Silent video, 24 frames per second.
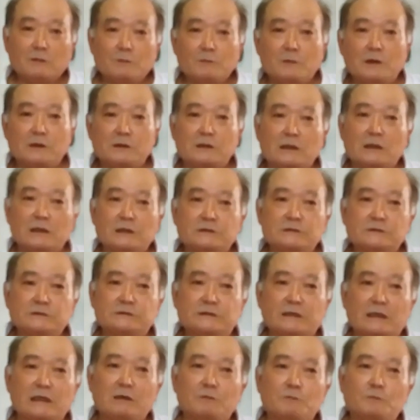But
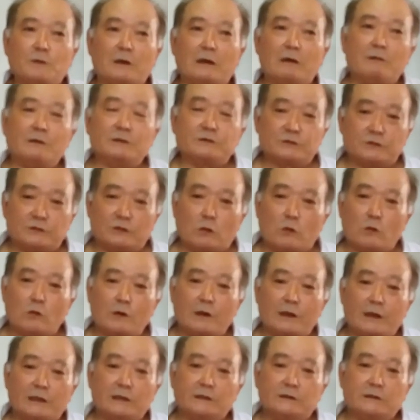they have problems to
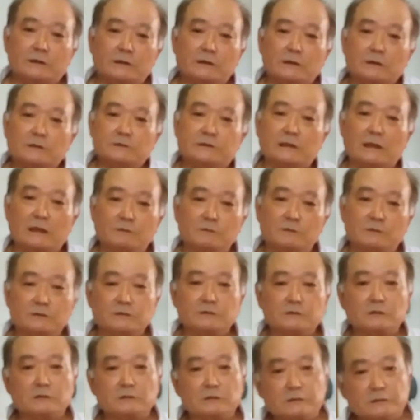organize, they have
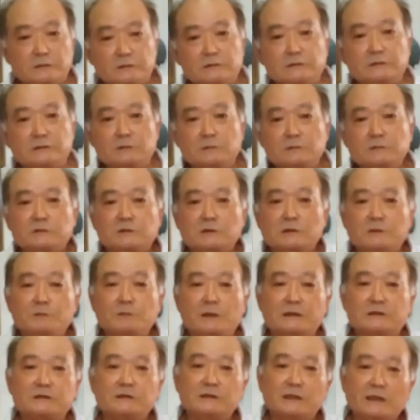
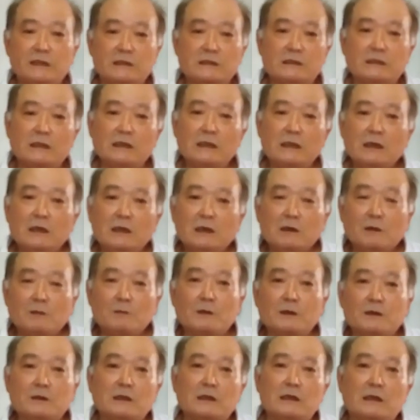image yet.
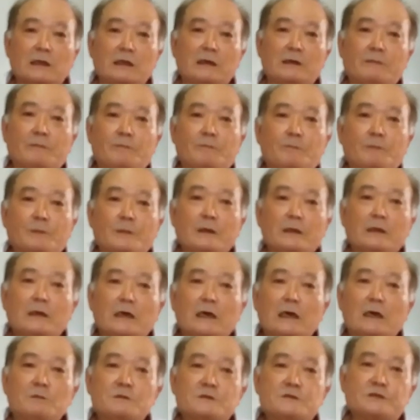But
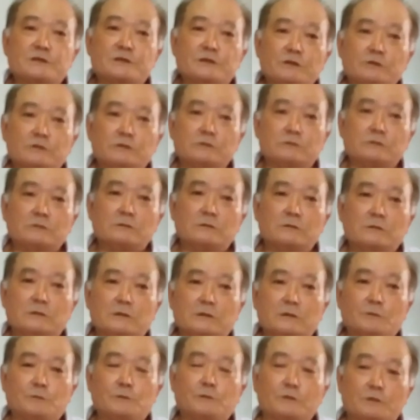I'm sure
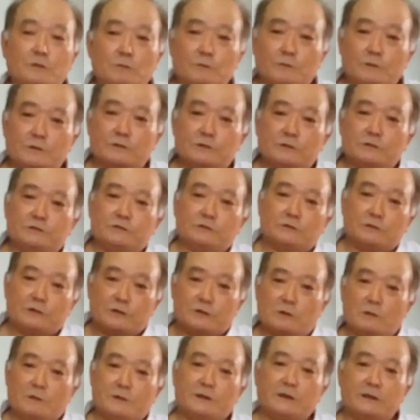if you do
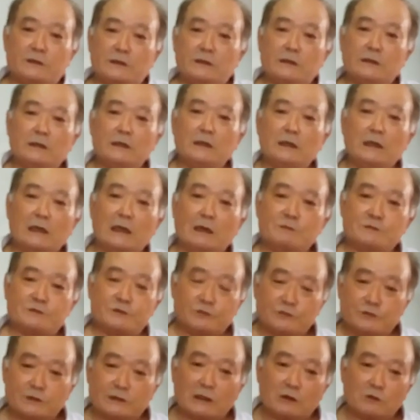go away, I'm
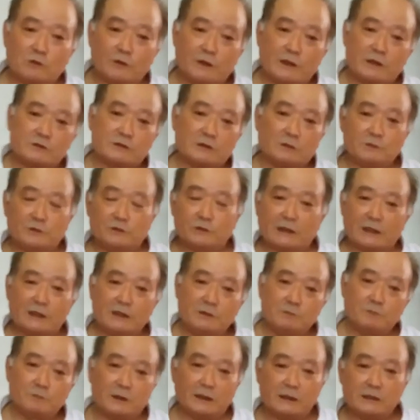sure you can connect them, you can
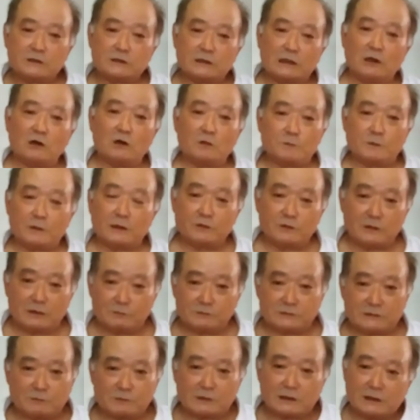invite. I hope that you
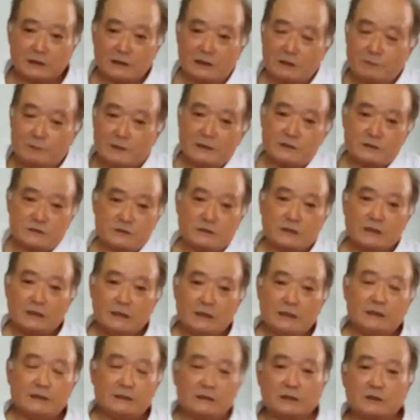have some kind of event
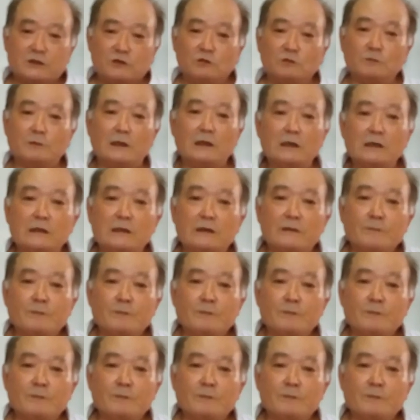in Cuba.